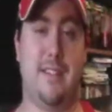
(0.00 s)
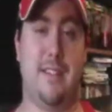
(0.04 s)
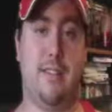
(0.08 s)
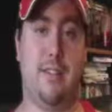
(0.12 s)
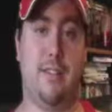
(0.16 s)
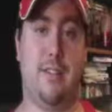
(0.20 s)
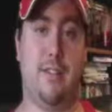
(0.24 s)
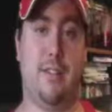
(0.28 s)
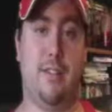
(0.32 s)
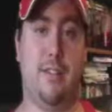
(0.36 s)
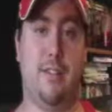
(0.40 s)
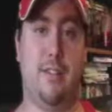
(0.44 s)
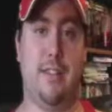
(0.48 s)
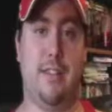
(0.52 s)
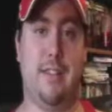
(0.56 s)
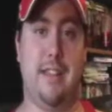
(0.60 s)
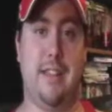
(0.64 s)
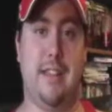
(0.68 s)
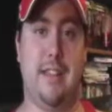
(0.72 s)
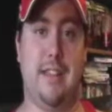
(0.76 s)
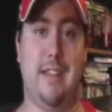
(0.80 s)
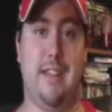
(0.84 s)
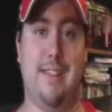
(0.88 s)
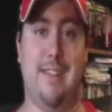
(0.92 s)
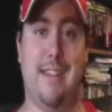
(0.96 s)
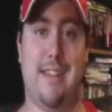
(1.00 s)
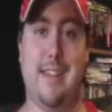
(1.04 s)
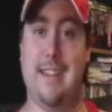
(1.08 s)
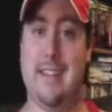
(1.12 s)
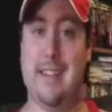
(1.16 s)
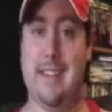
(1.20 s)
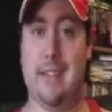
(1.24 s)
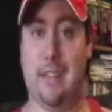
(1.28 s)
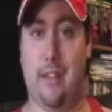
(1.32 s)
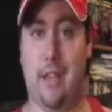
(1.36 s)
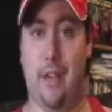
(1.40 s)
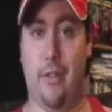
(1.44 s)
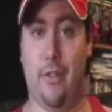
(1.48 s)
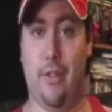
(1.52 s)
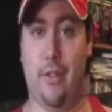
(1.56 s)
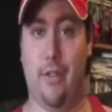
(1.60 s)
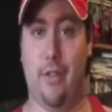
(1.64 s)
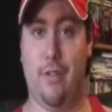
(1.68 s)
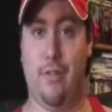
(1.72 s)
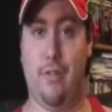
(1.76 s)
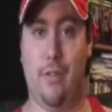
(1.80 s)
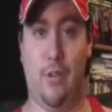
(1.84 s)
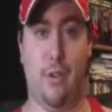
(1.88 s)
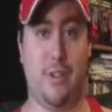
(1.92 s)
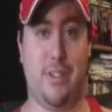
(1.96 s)
on the 1911
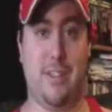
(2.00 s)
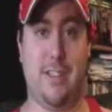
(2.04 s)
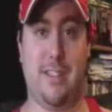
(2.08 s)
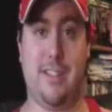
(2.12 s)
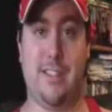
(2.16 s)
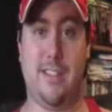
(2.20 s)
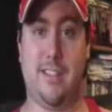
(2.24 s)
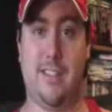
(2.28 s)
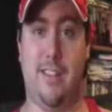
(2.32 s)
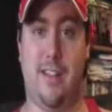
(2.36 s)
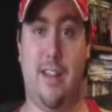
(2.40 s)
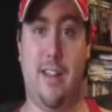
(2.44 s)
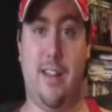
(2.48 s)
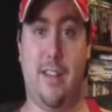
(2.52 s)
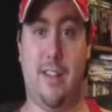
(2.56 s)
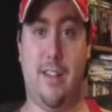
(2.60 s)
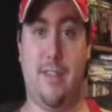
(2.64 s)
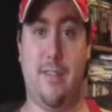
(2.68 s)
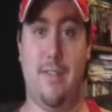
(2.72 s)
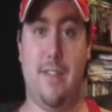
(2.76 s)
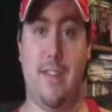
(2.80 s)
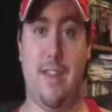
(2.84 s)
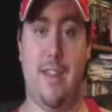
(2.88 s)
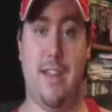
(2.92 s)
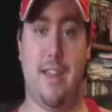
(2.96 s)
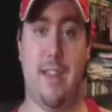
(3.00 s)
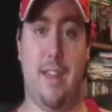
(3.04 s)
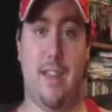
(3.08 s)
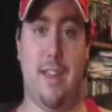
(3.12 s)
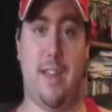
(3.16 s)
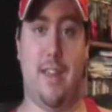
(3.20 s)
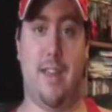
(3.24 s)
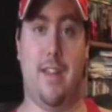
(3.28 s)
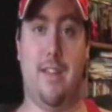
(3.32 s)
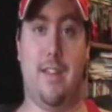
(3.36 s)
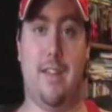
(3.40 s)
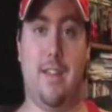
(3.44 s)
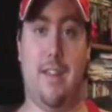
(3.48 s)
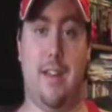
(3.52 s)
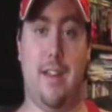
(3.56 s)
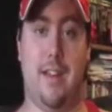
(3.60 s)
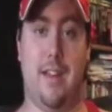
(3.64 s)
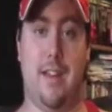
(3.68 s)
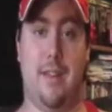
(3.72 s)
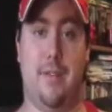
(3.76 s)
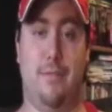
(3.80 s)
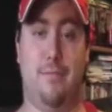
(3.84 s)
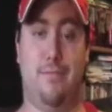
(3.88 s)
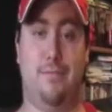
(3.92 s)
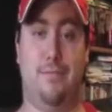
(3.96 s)
versus Glock. And I